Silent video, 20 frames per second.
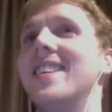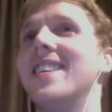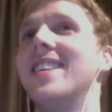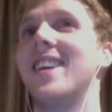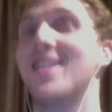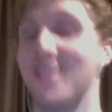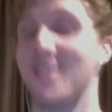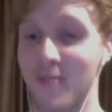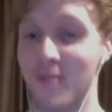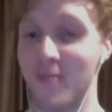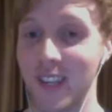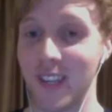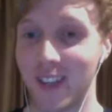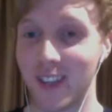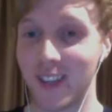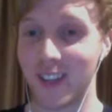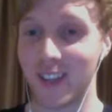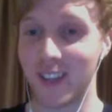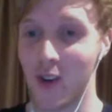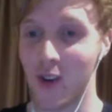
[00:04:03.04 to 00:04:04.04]
That's a
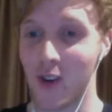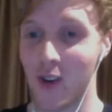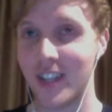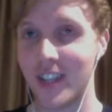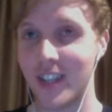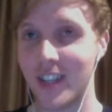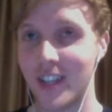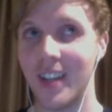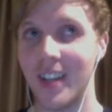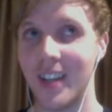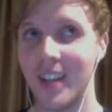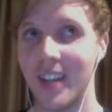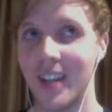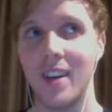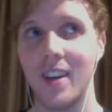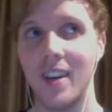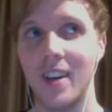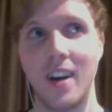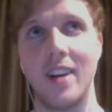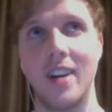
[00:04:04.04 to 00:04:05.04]
really good question.
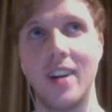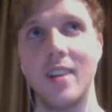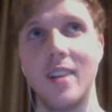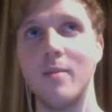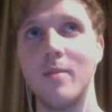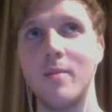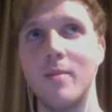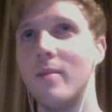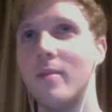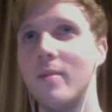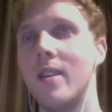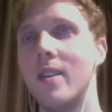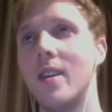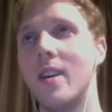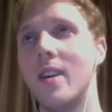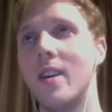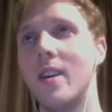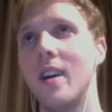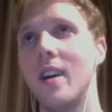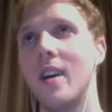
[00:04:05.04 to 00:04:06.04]

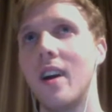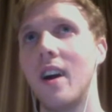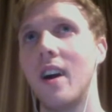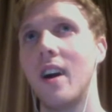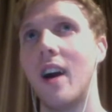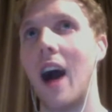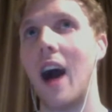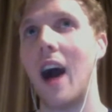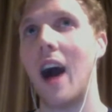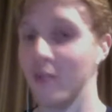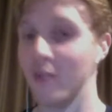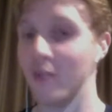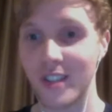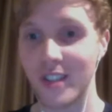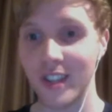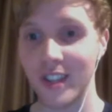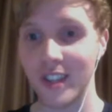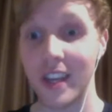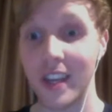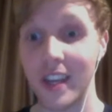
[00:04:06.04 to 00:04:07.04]
I've
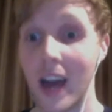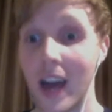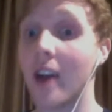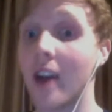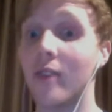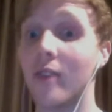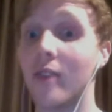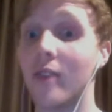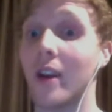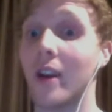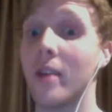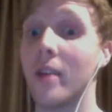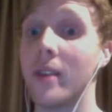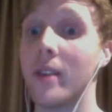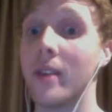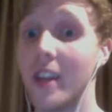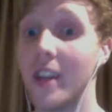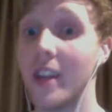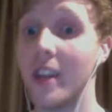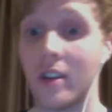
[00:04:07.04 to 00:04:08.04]
recently, out of
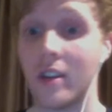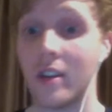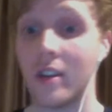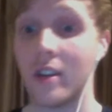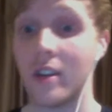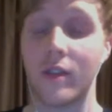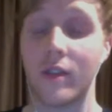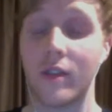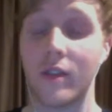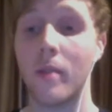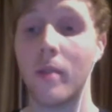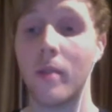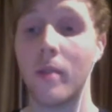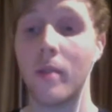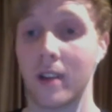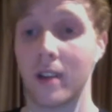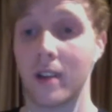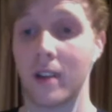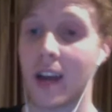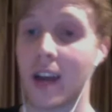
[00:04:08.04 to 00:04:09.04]
recommendation from a
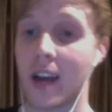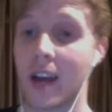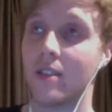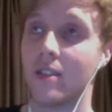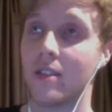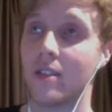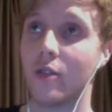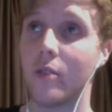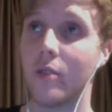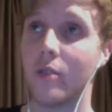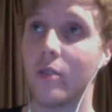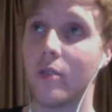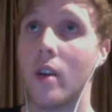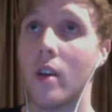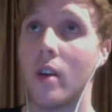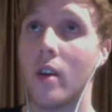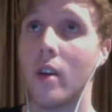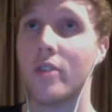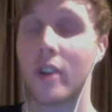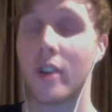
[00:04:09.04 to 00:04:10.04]
couple of guys in the group,
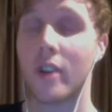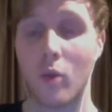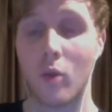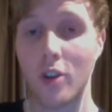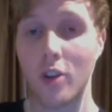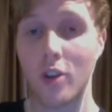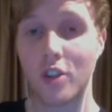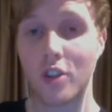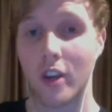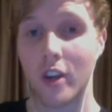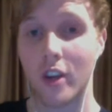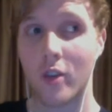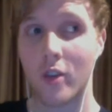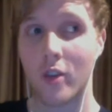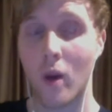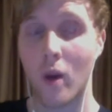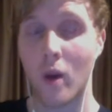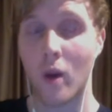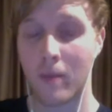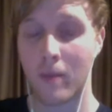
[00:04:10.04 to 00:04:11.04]
started
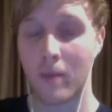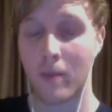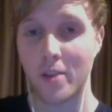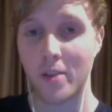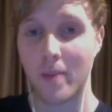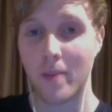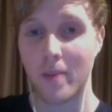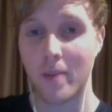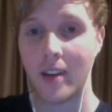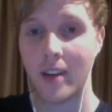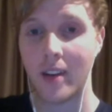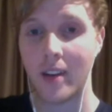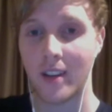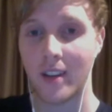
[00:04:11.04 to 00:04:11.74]
watching One Punch Man.